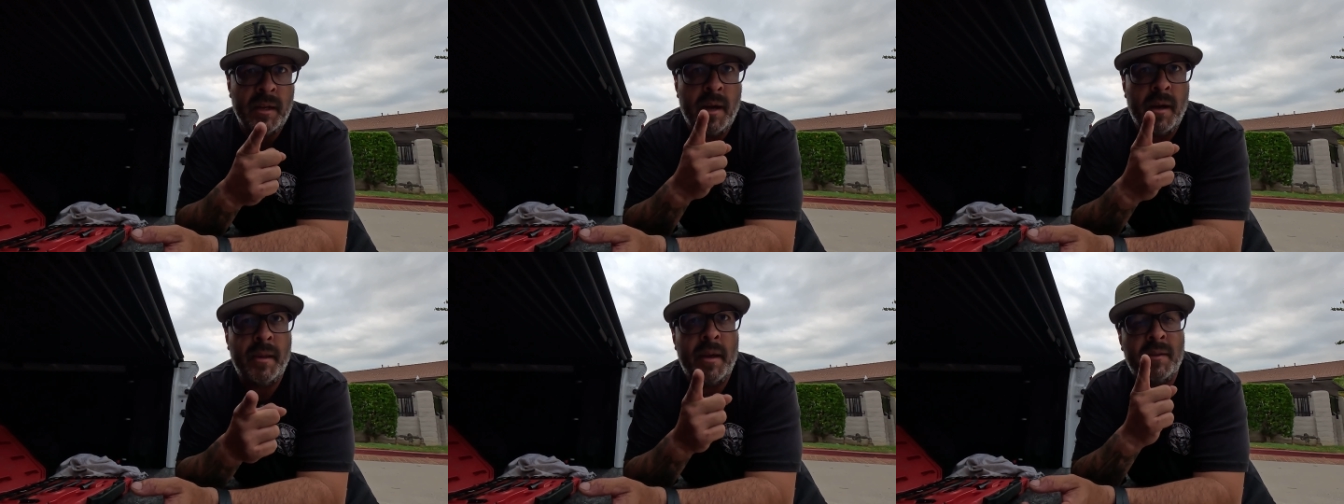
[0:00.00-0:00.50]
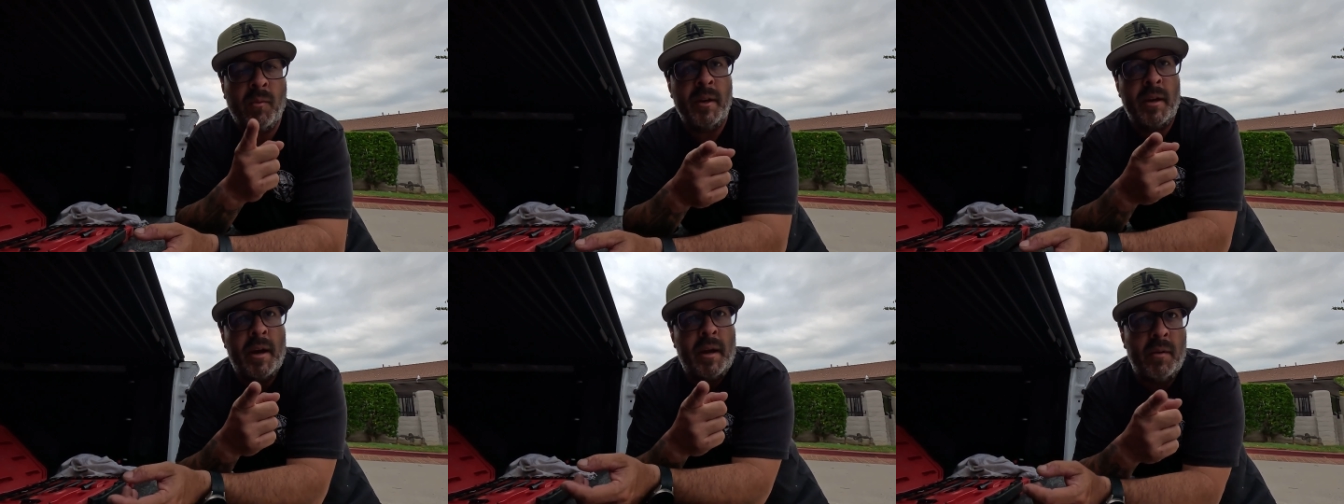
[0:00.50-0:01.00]
That's one guy
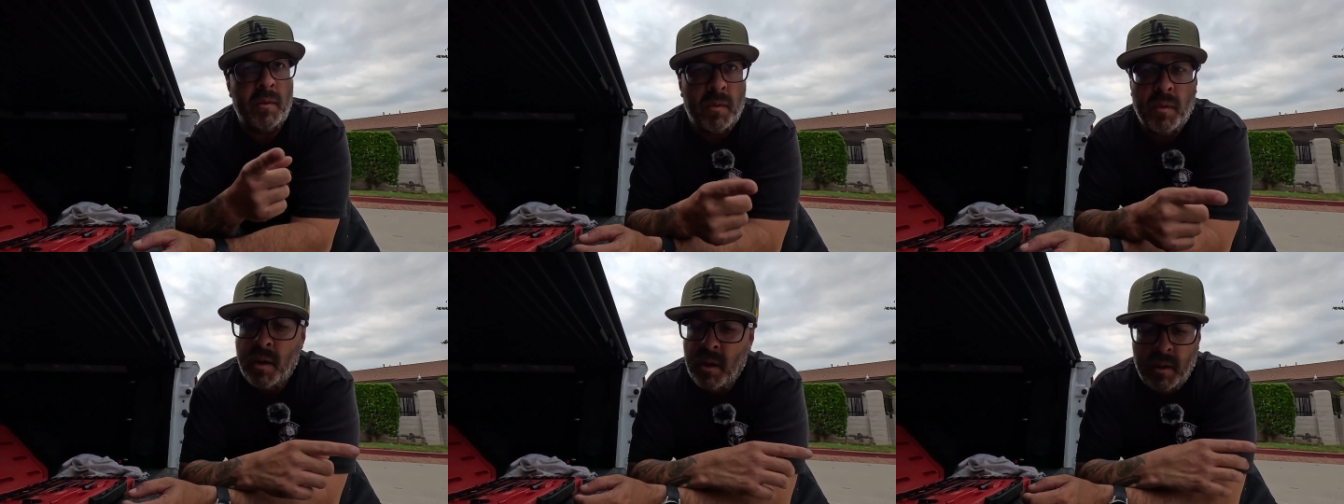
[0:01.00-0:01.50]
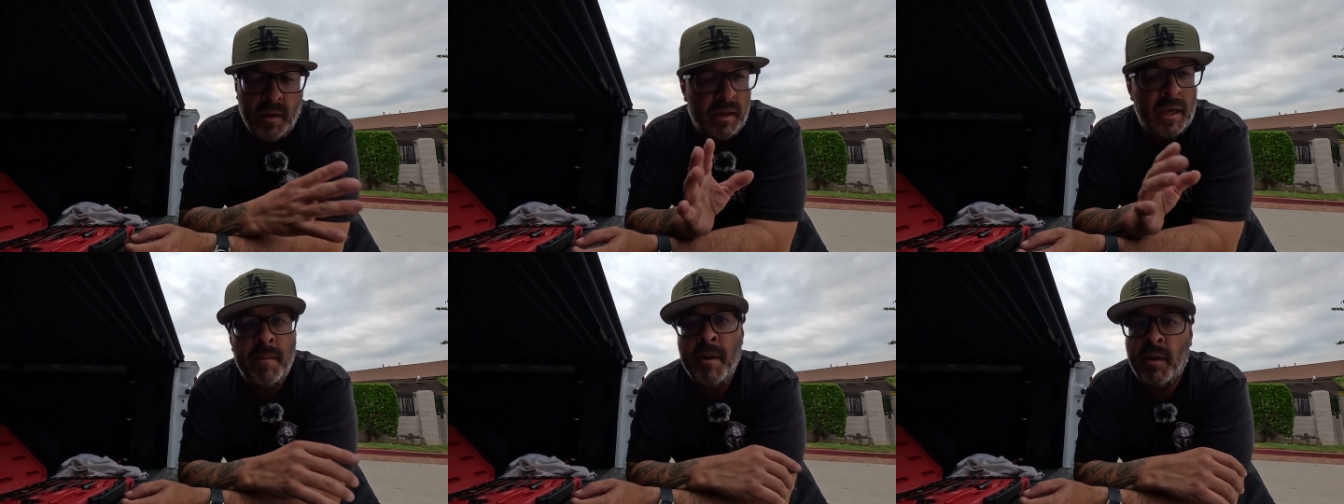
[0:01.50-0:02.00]
who
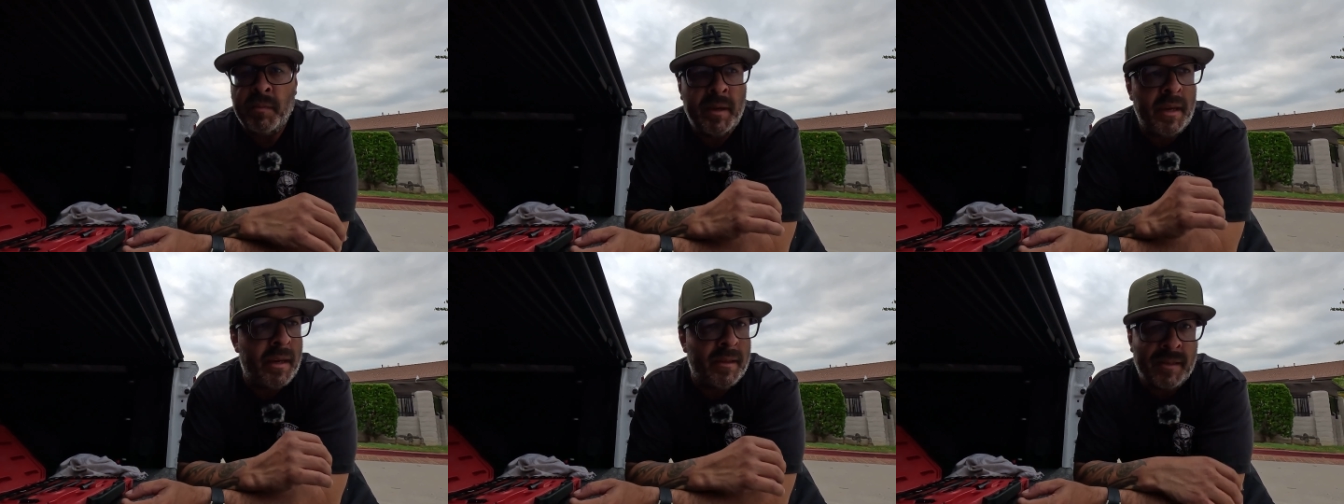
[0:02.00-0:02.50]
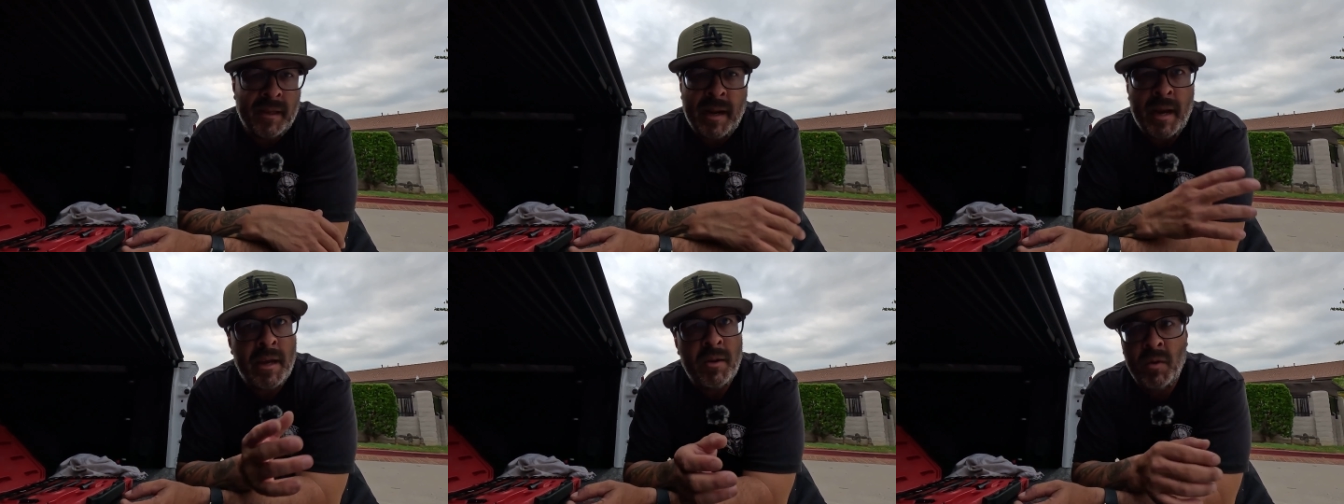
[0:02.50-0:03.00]
emailed me and said, hey,
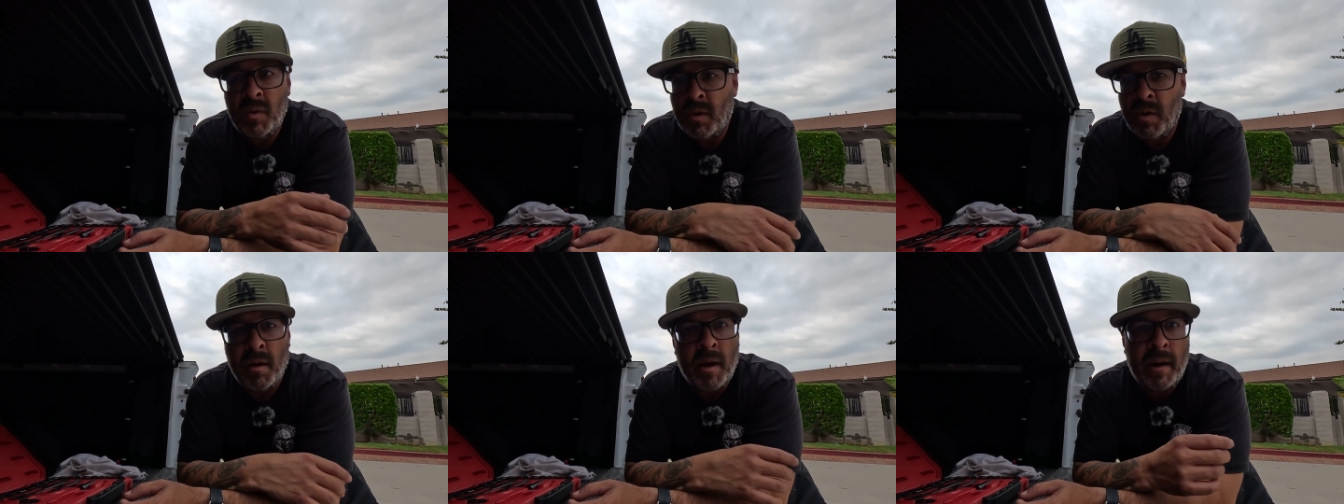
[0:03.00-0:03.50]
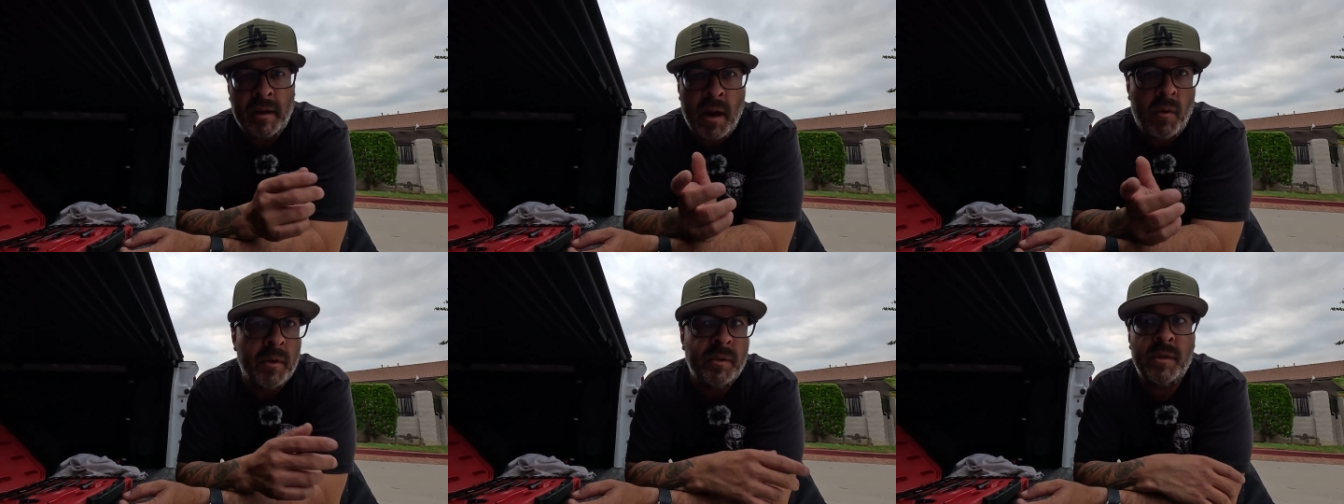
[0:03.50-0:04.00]
you know, I got one
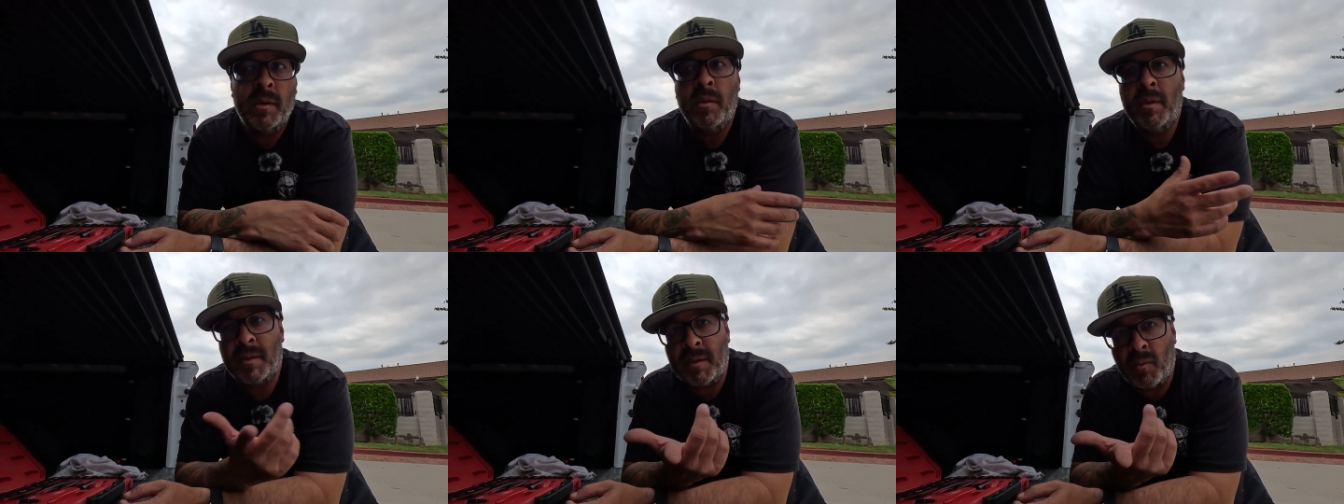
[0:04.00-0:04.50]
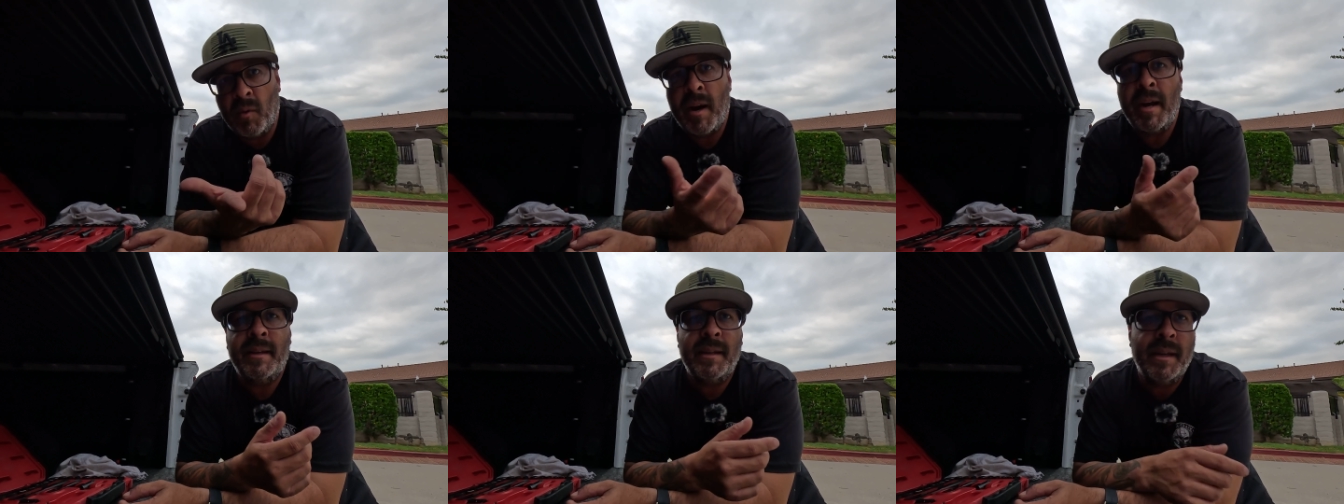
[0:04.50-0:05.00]
too. This is what I
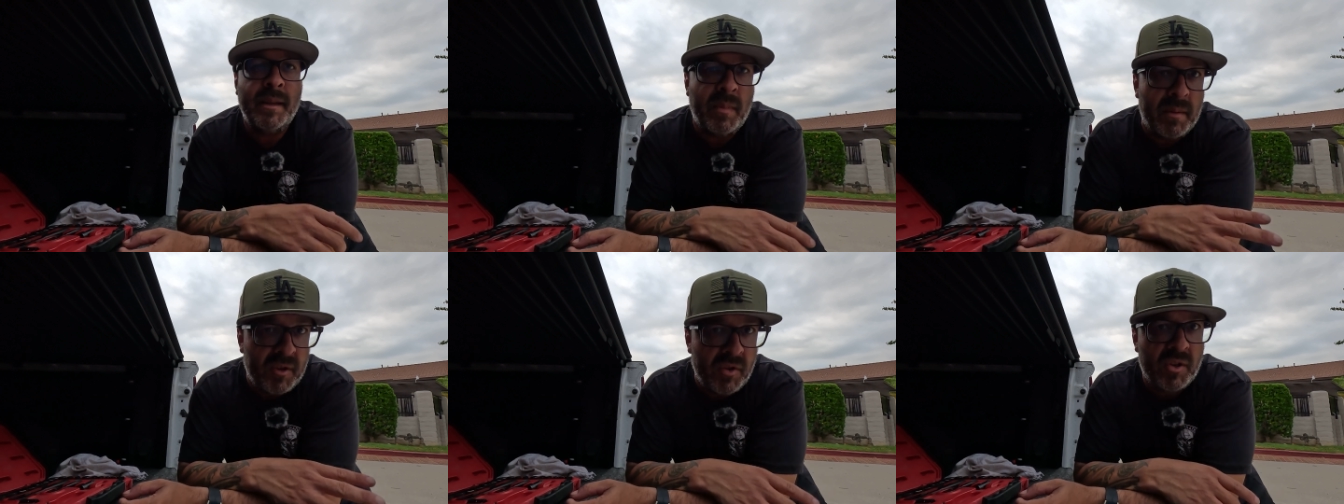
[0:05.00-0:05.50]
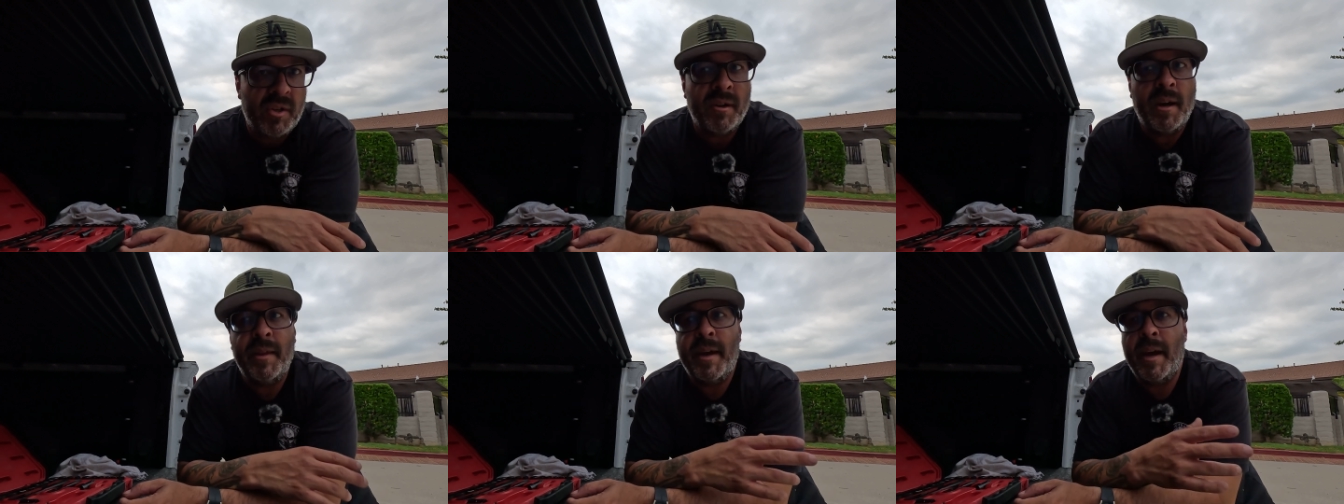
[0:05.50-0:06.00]
did. Maybe you should try that.